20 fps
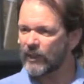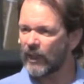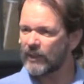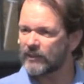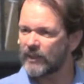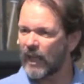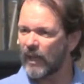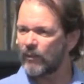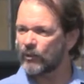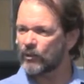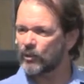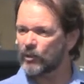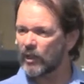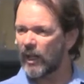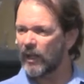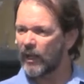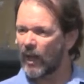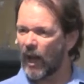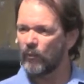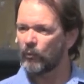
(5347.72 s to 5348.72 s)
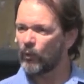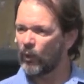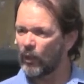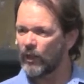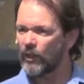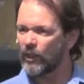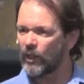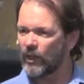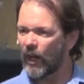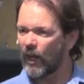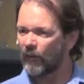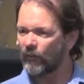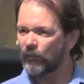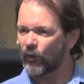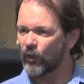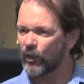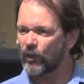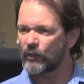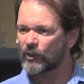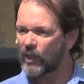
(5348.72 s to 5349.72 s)
Isaiah was saying, I'm willing to go
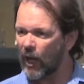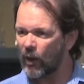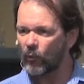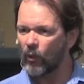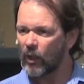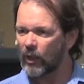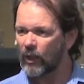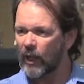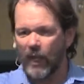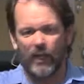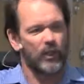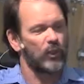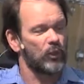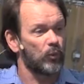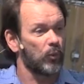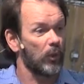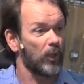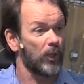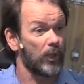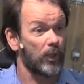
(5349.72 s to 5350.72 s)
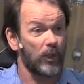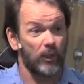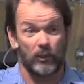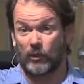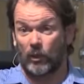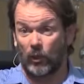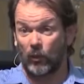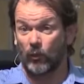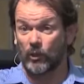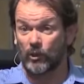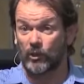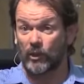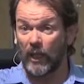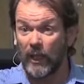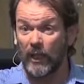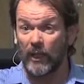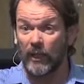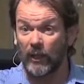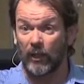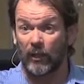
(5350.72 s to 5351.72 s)
for you. He's got one guy who's willing to, the Lord's
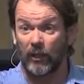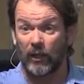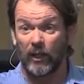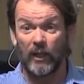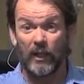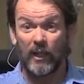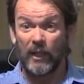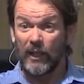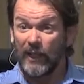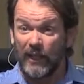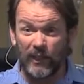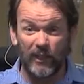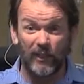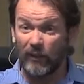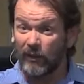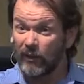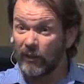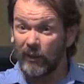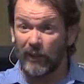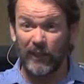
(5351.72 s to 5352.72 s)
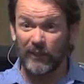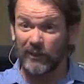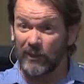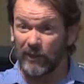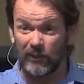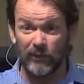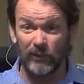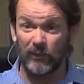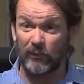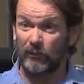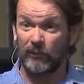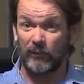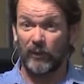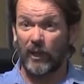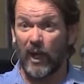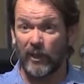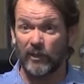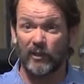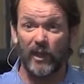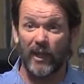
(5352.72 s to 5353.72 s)
standing there. He, his,
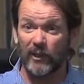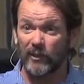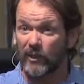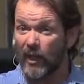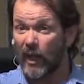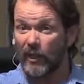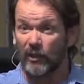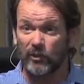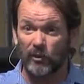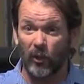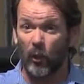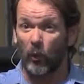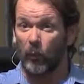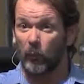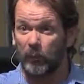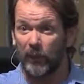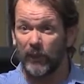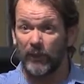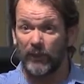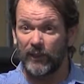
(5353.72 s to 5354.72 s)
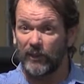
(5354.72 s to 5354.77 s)
Isaiah's eyes are open.